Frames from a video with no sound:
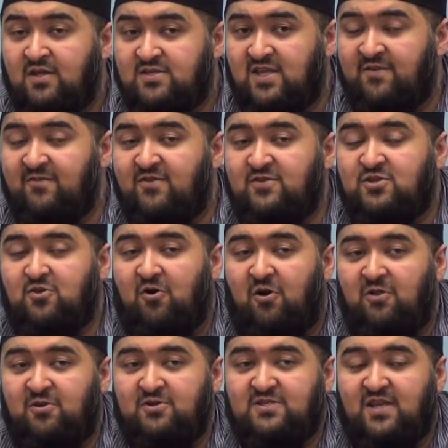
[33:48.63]
Some of the
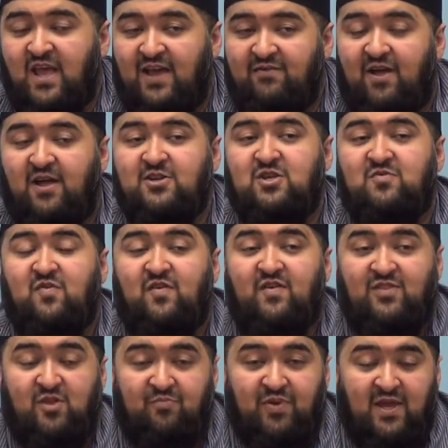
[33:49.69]
scholars have held
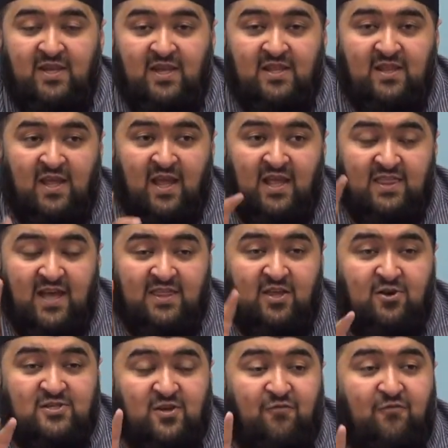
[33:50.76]
an opinion that
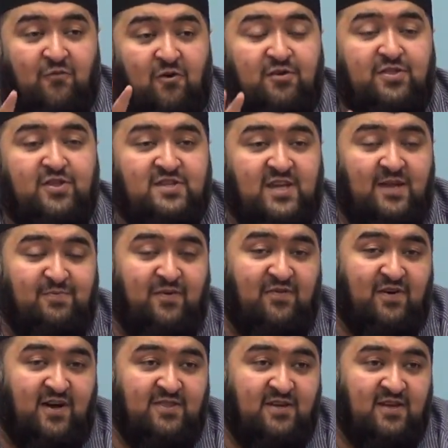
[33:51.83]
there is a fourth type
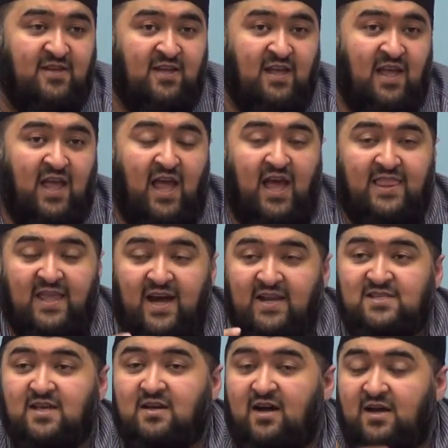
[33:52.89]
of Qadr, and that
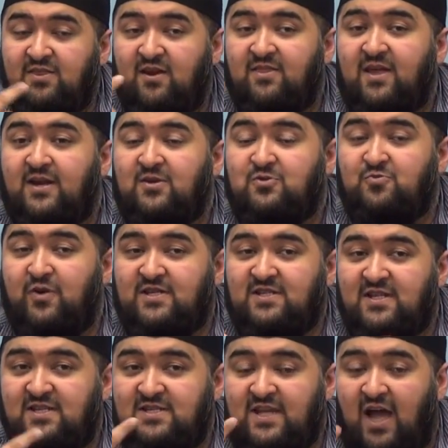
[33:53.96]
is a Qadr that is
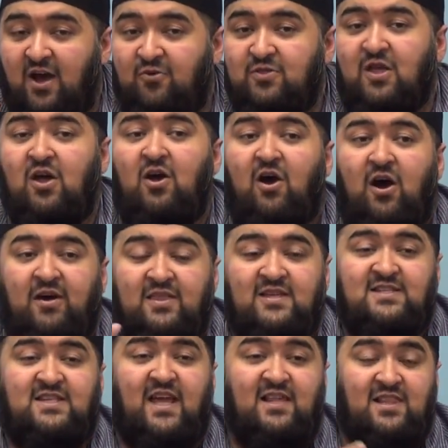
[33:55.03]
written down on a
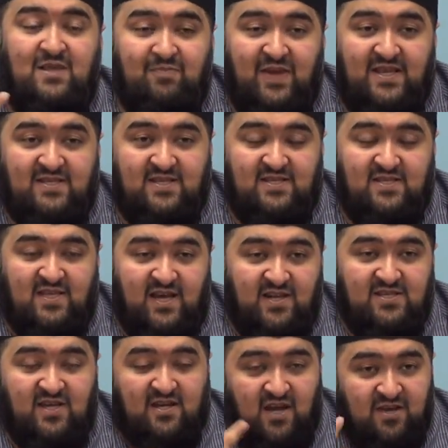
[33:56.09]
daily basis. That
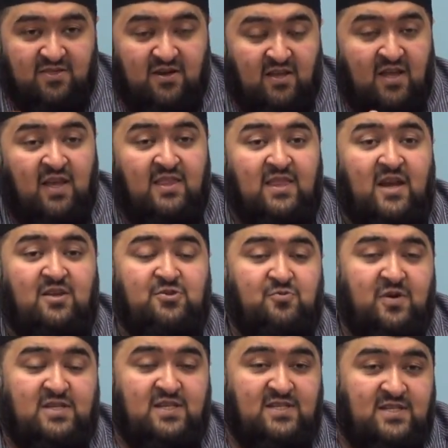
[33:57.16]
is a Qadr that is
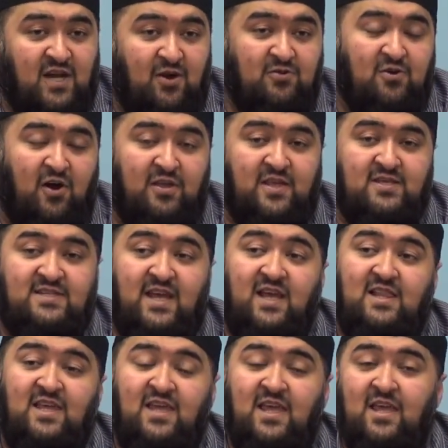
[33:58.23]
written down on a
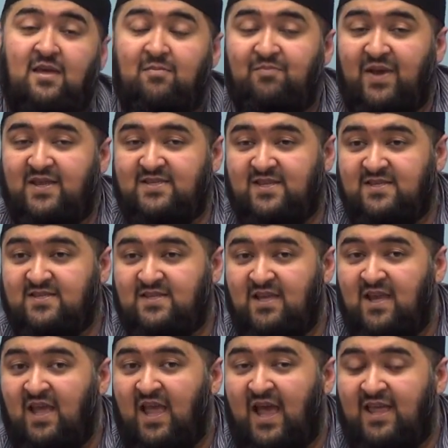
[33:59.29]
daily basis.
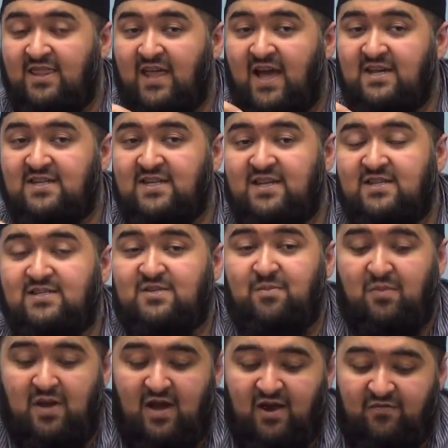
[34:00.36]
And that is
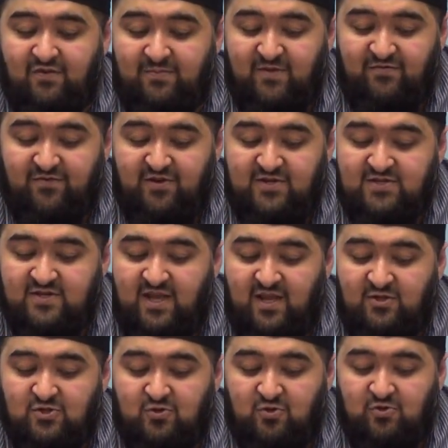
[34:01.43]
from the verse
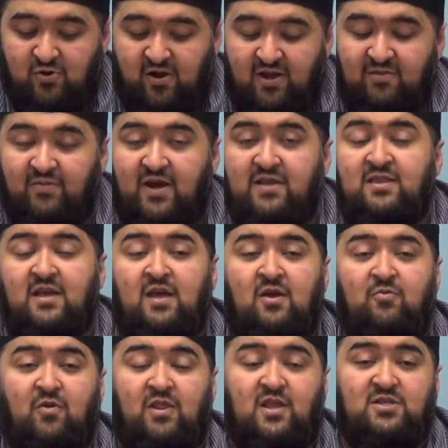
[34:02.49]
in Surah Ar-Rahman,
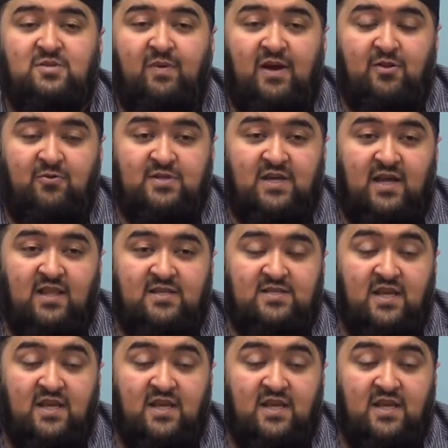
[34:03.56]
where Allah subhanahu wa ta'ala